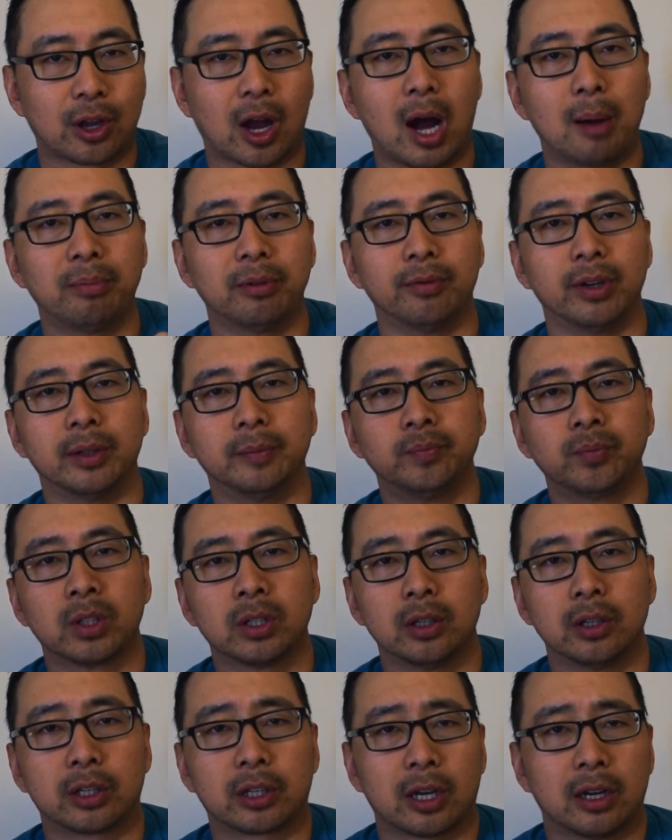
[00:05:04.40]
top of it,
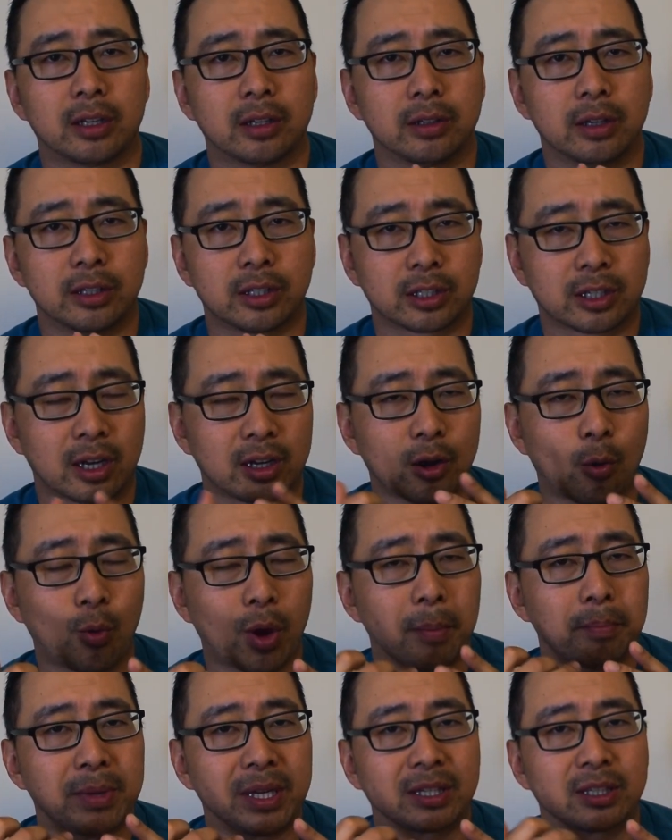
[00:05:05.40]
it's kind of
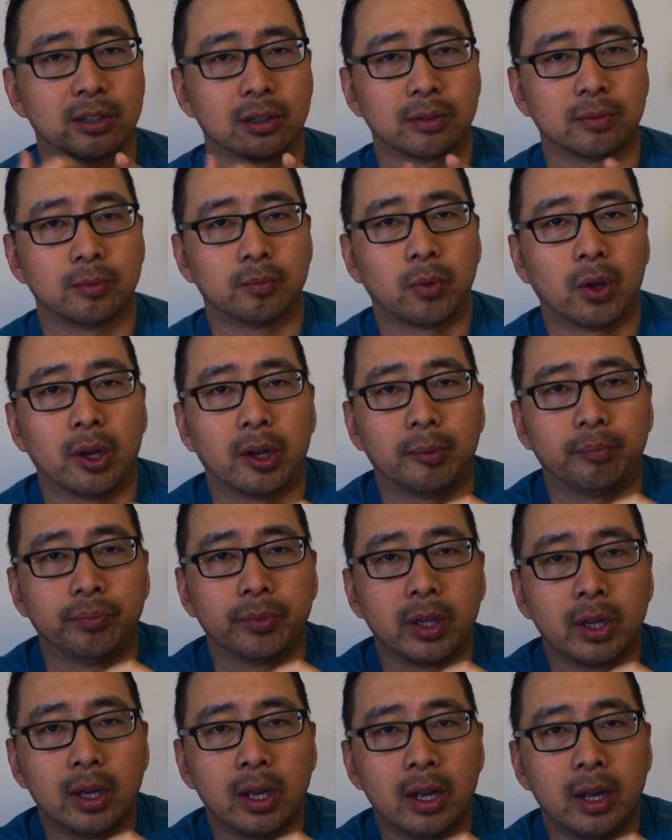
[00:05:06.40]
what makes it
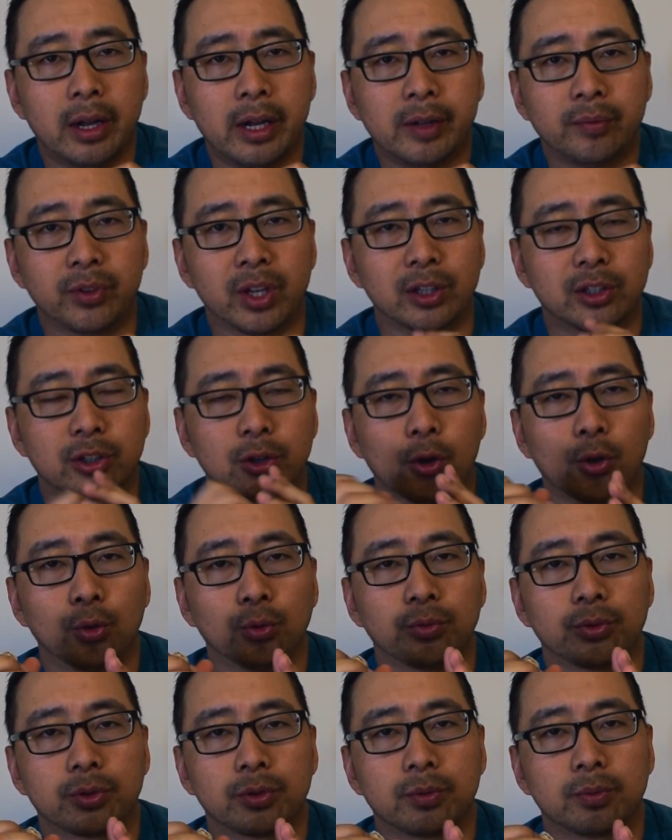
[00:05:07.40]
its
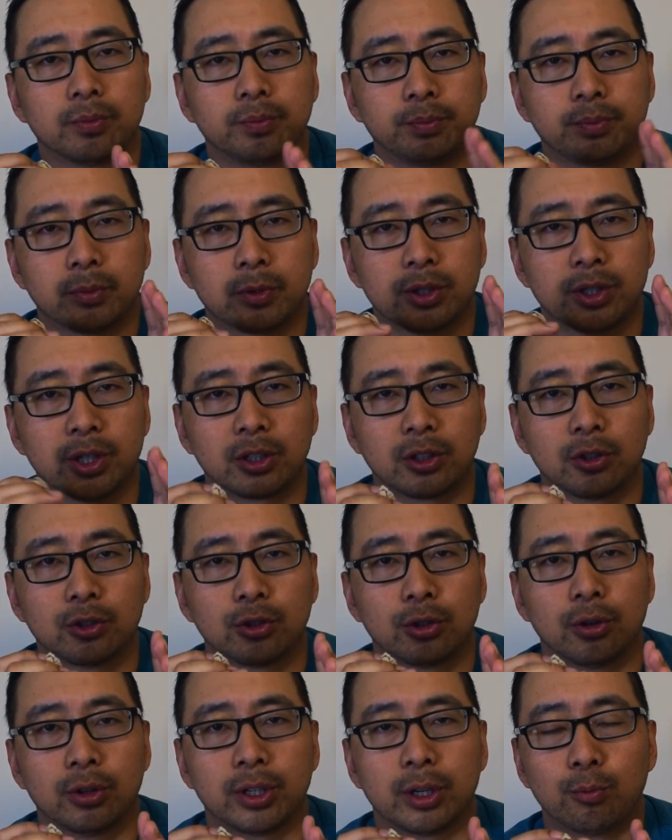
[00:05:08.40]
own
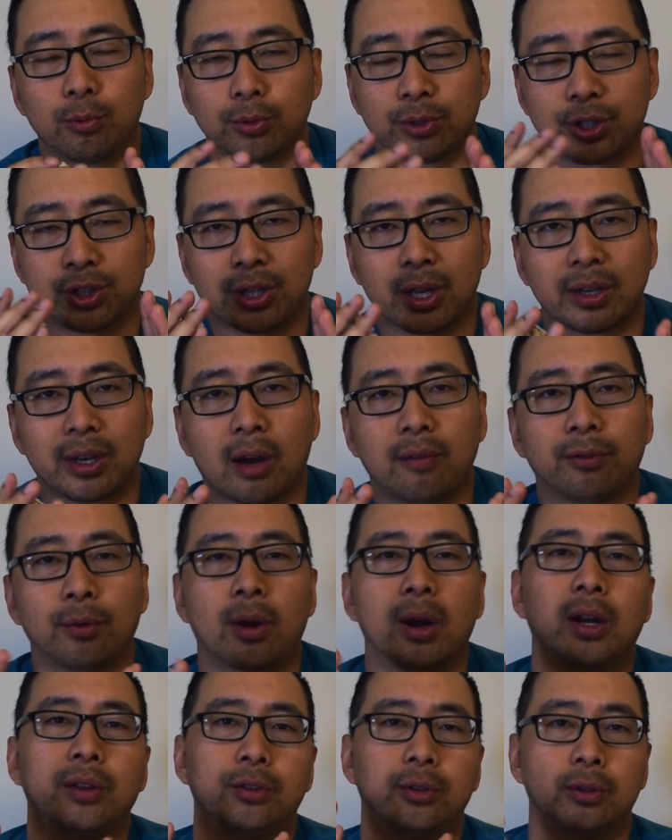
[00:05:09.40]
signature, and it would stand out
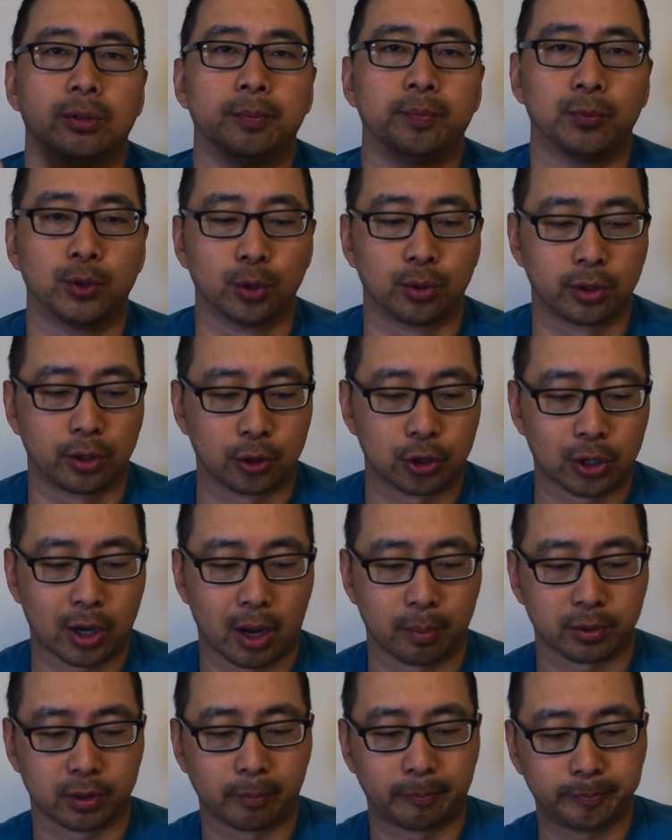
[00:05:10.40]
for other donut
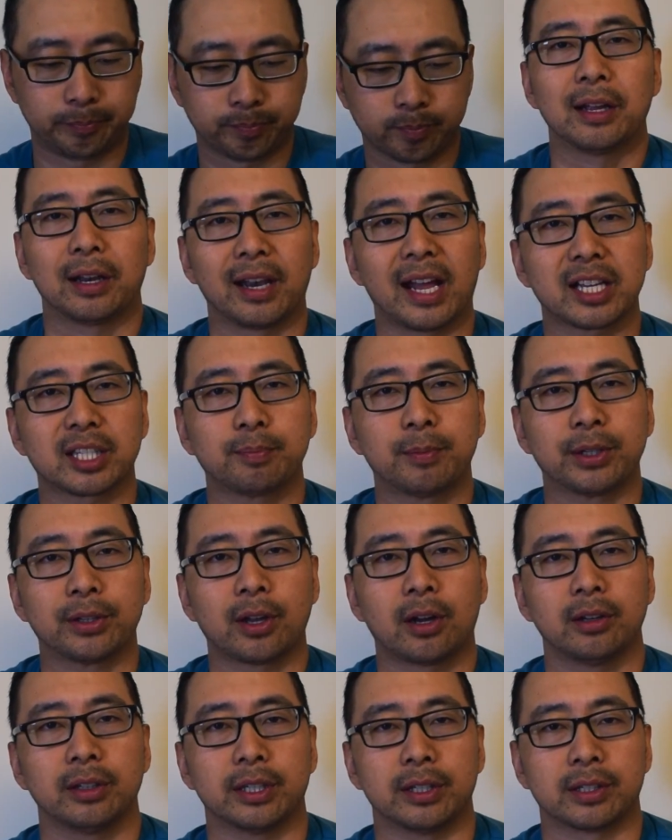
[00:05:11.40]
shops. Last but
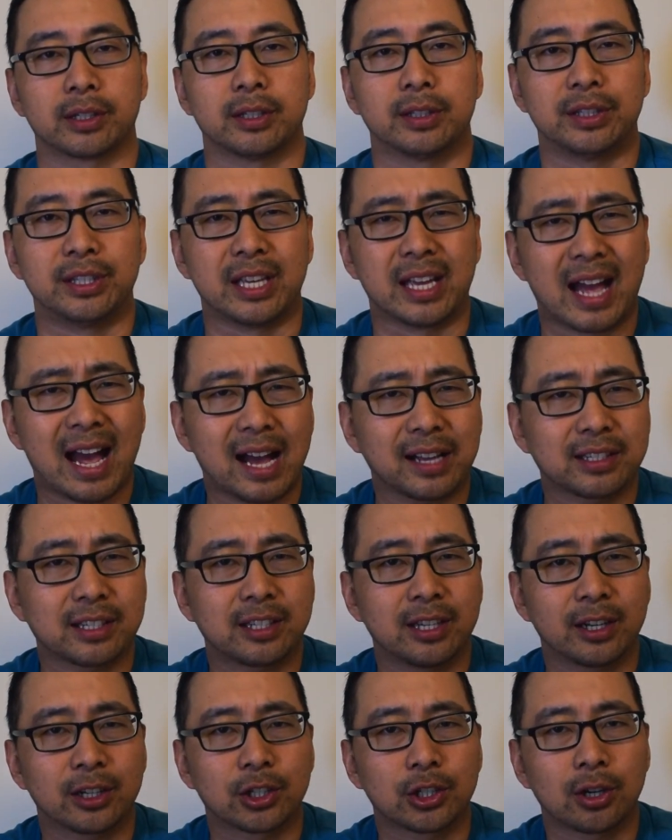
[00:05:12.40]
not least, the
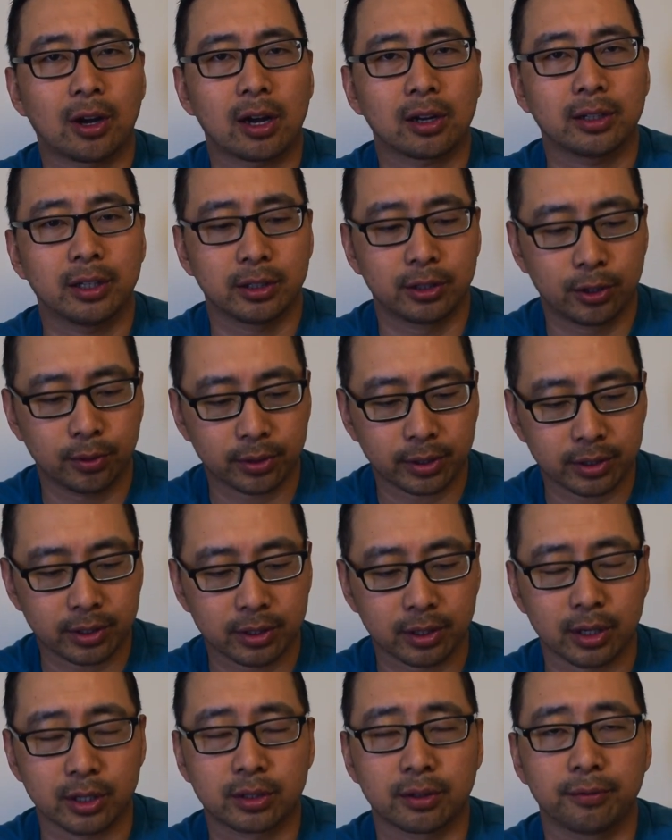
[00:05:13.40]
Aztec chocolate
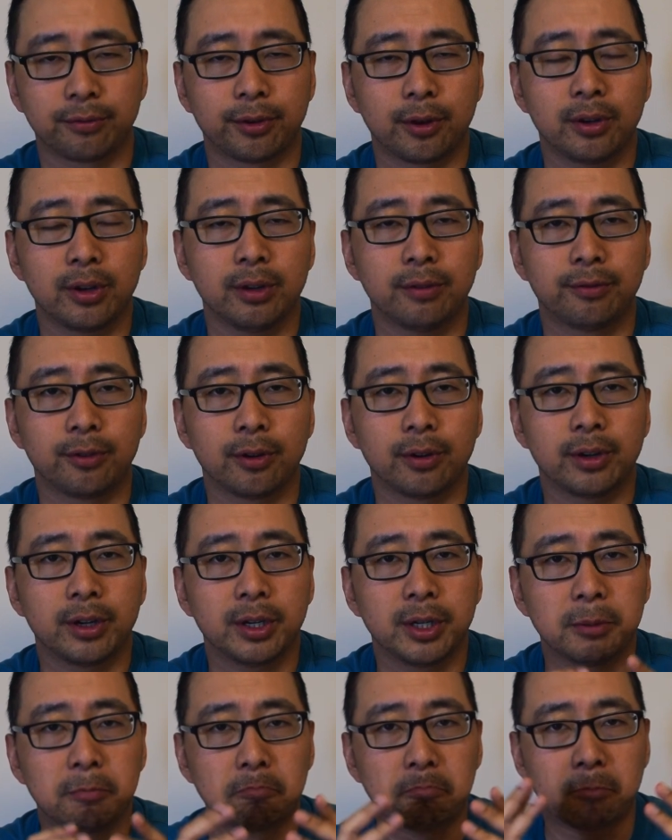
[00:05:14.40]
donuts. It's a very,
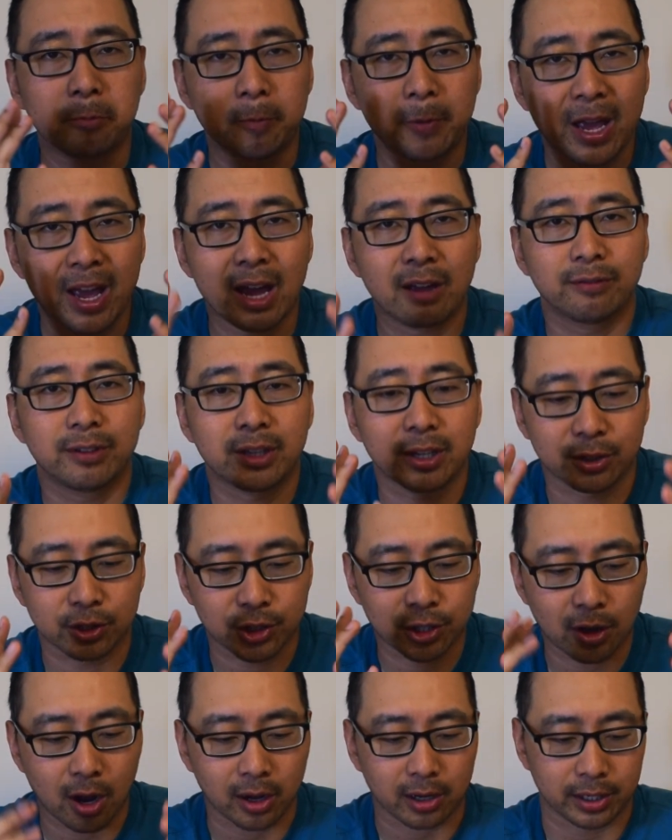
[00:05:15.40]
very heavy in
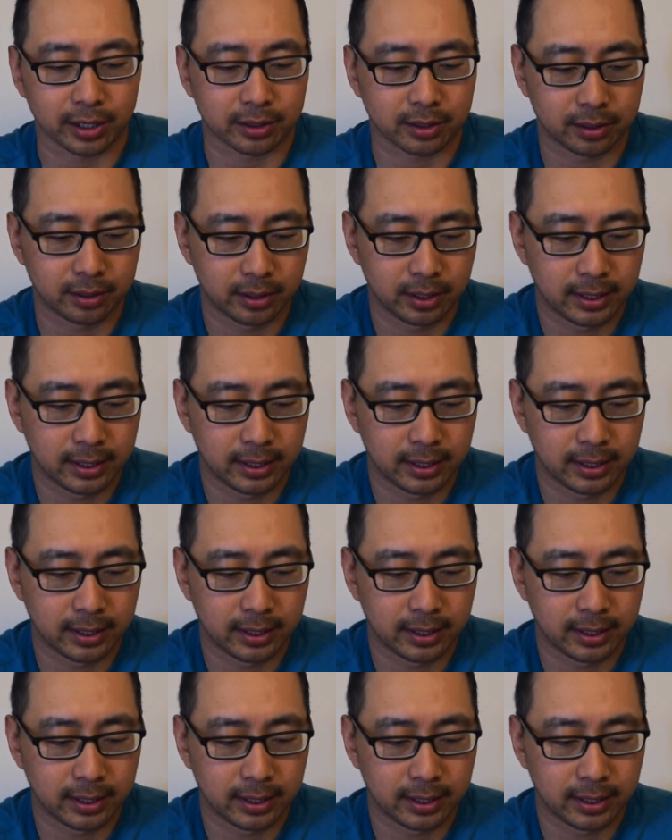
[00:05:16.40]
chocolate.